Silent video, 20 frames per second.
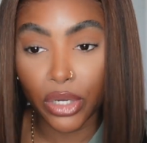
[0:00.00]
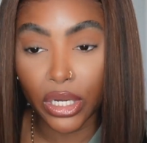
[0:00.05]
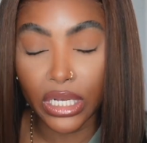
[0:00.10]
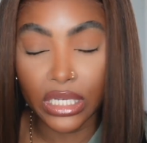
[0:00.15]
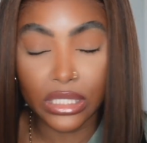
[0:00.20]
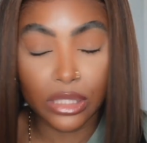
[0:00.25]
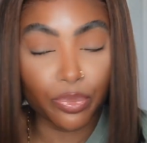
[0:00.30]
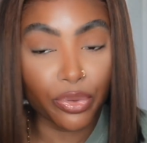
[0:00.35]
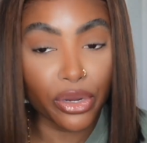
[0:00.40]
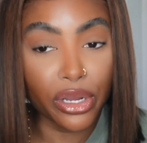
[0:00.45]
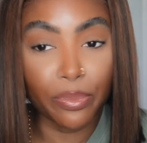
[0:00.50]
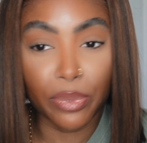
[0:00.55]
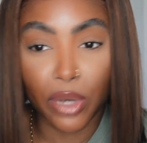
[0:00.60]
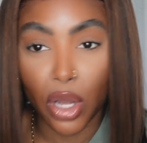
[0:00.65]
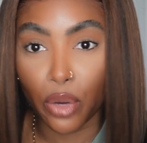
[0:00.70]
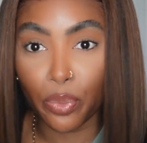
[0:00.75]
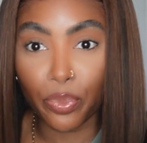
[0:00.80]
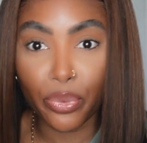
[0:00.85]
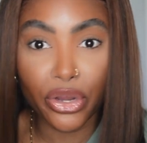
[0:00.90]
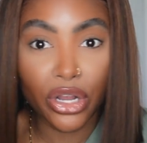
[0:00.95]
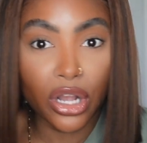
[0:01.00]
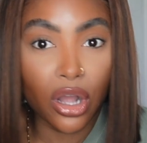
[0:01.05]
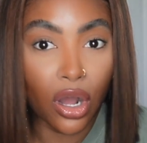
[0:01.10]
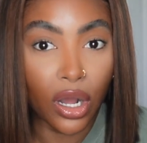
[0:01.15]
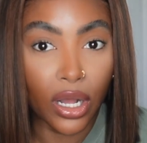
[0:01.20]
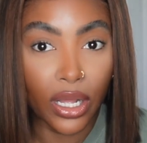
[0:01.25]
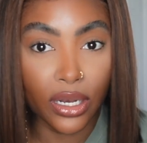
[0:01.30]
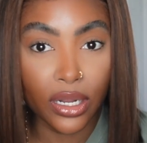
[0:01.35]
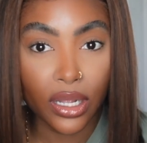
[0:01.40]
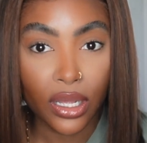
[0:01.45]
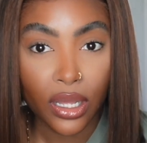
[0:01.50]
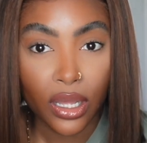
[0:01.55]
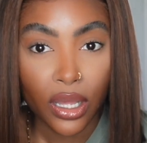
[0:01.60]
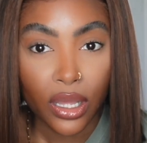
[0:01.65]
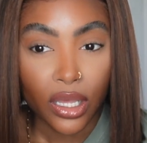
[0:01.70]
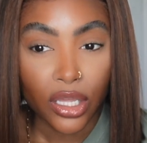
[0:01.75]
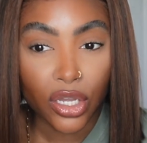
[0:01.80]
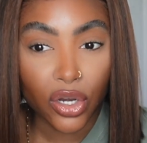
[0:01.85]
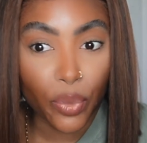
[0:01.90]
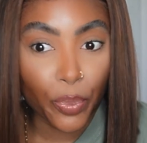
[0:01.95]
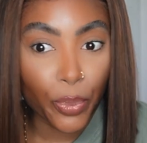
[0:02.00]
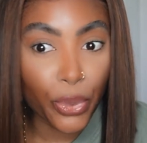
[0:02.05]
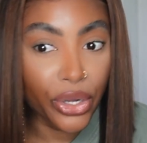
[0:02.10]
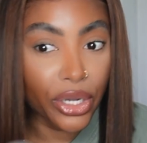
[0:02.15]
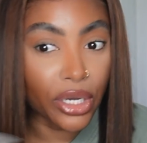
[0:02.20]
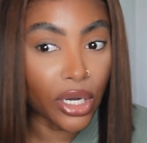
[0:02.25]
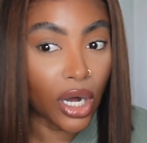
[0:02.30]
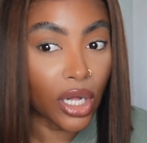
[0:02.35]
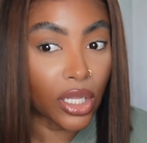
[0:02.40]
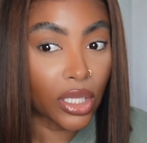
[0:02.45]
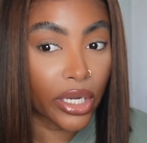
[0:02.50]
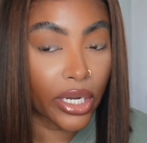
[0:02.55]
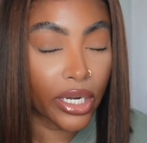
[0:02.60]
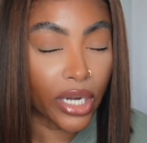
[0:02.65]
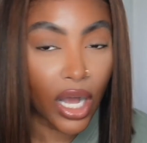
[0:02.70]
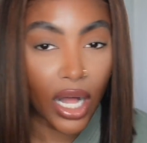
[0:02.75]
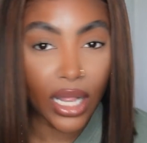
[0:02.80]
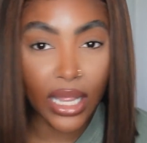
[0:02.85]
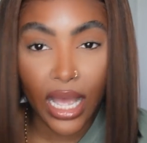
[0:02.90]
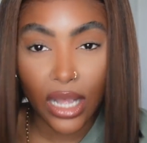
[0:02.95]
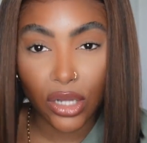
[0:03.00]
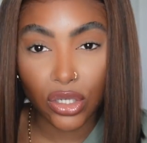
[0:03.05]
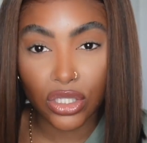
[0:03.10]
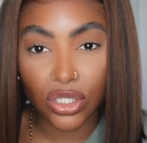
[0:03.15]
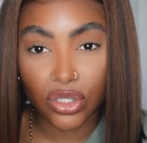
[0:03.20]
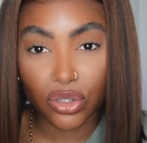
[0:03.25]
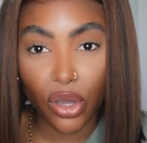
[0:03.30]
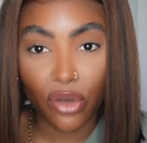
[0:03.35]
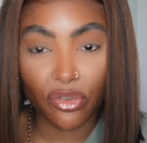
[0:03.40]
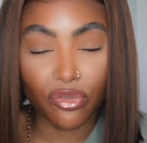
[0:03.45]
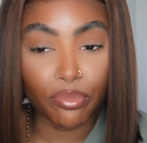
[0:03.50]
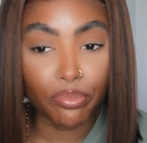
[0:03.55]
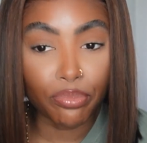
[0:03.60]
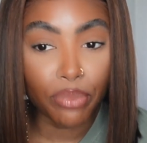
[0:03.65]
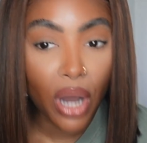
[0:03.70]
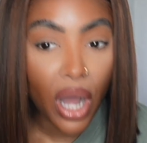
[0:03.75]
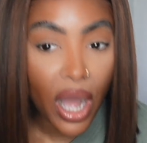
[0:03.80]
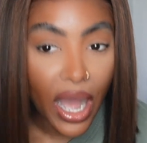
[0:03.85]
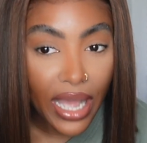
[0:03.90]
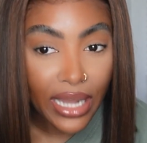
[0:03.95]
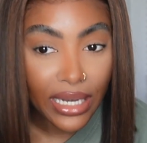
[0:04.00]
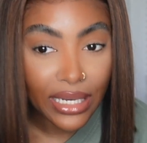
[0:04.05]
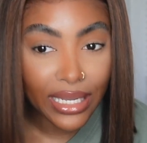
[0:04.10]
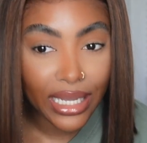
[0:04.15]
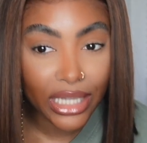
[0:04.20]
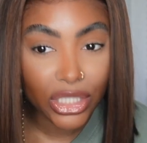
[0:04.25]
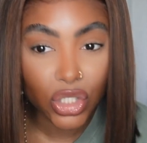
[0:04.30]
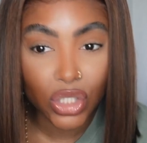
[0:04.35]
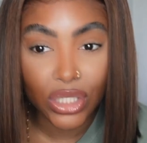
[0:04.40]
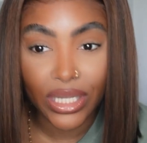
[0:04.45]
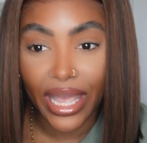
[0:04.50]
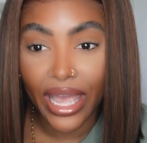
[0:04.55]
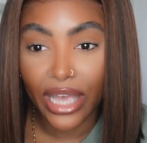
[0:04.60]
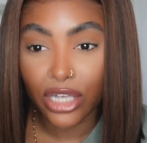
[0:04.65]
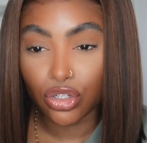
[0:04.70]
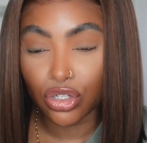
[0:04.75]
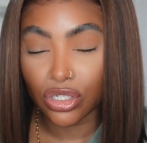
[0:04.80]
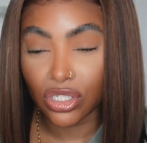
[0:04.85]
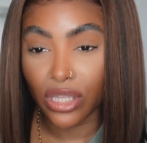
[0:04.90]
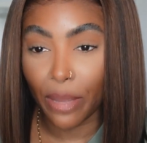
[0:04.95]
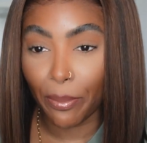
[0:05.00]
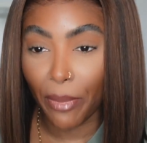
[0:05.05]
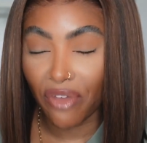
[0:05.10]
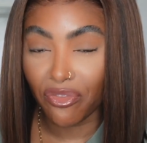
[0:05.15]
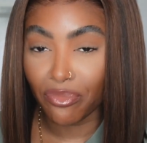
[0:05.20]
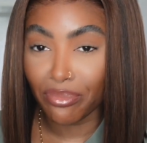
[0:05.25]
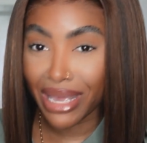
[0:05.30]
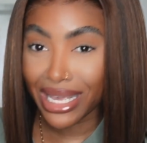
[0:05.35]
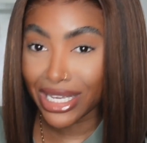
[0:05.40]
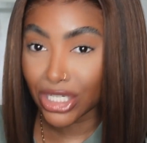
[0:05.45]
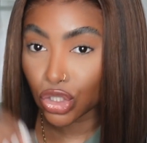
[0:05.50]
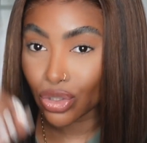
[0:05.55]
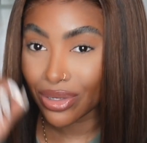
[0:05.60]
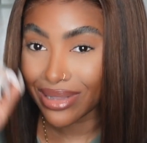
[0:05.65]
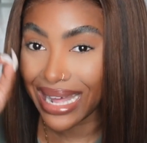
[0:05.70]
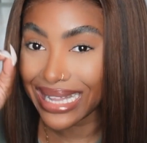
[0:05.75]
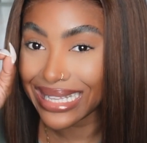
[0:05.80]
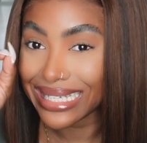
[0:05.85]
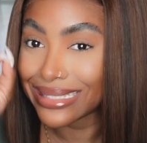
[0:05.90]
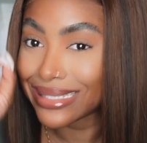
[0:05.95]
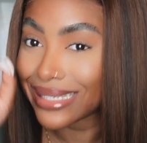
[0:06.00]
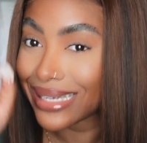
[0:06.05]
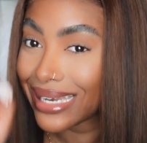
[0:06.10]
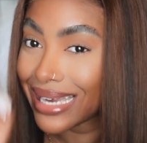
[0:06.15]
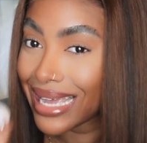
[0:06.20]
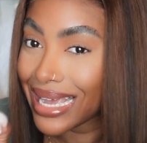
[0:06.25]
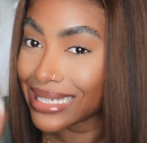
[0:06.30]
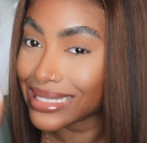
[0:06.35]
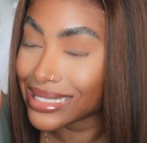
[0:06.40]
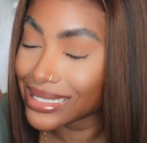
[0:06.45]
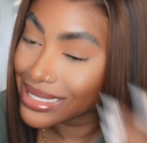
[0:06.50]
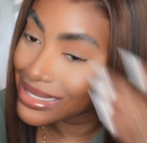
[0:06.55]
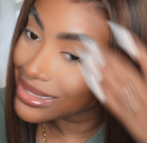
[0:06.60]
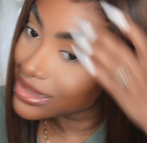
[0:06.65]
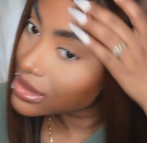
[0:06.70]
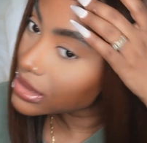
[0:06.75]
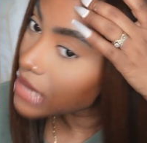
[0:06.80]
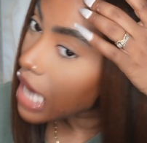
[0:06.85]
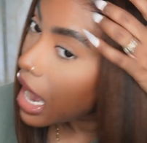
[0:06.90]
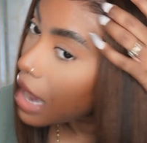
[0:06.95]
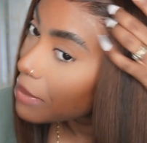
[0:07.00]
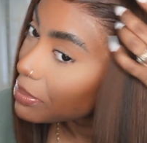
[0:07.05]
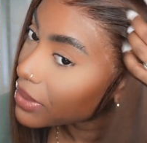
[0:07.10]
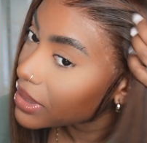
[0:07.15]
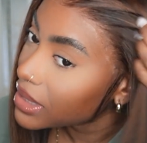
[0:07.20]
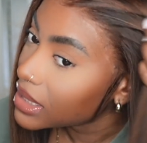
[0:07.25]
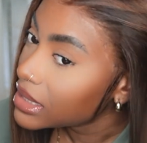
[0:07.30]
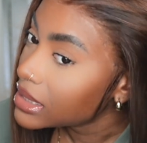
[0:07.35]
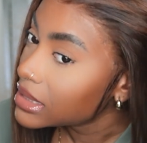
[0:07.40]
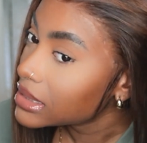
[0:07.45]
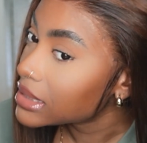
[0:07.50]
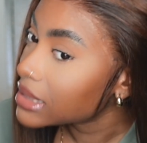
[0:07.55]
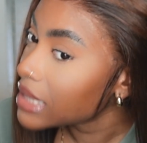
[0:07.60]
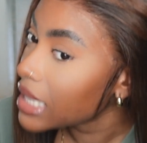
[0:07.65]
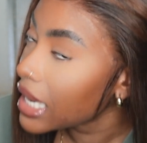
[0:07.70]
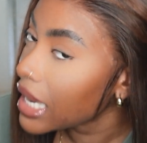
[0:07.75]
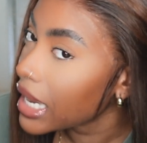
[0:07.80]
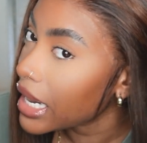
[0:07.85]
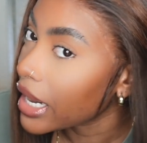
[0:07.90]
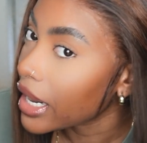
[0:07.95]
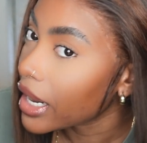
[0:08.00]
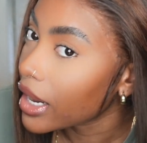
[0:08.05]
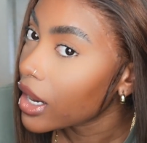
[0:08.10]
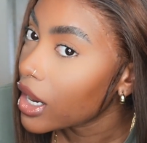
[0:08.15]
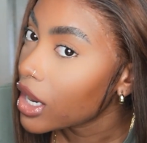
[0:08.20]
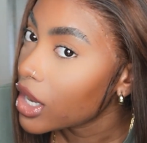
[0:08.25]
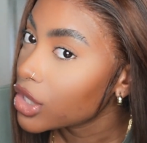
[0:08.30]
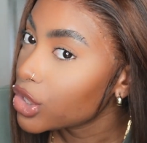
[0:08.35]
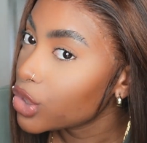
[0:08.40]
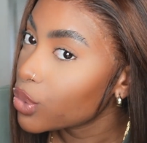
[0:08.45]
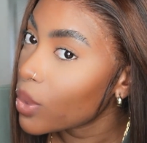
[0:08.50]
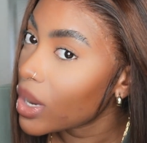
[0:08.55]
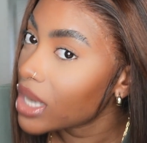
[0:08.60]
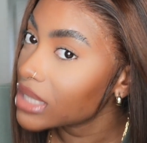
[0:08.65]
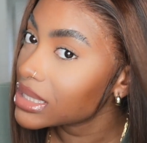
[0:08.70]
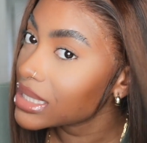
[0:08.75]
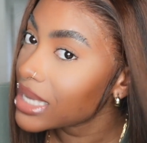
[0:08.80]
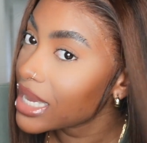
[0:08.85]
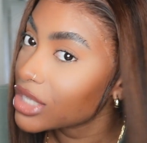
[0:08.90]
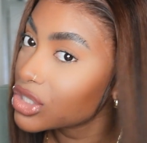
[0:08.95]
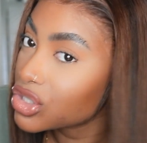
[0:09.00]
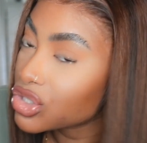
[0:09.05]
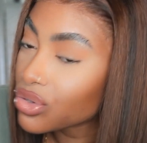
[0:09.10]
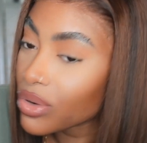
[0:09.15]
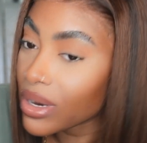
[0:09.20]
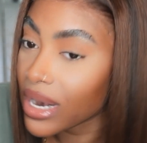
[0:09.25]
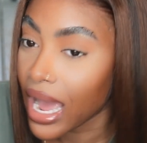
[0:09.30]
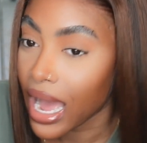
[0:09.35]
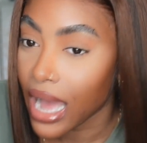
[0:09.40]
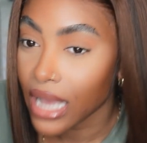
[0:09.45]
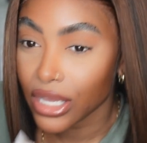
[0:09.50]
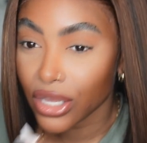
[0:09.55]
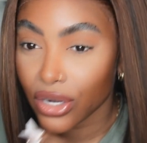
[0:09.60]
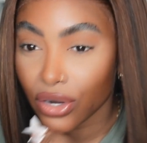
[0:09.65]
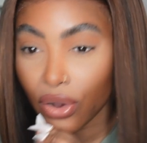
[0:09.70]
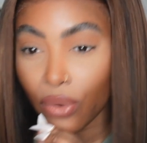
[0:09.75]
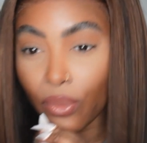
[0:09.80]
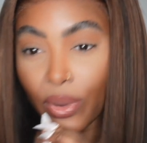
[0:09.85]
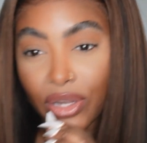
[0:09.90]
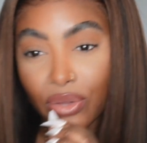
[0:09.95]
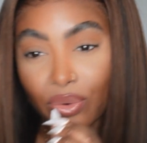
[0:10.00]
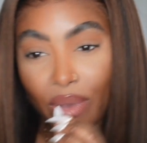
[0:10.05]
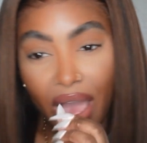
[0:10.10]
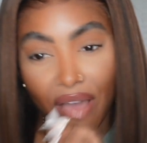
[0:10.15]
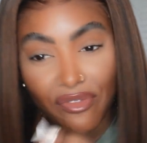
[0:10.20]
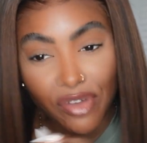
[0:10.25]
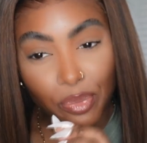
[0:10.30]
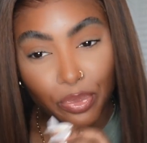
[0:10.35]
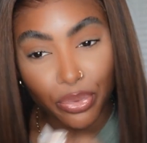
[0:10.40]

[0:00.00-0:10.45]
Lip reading: it's pre-plucked, pre-cut, you know, pre-colored, all that good stuff, but they took the extra step of making sure that this lace is top tier. You want to ensure that, you know, when you have a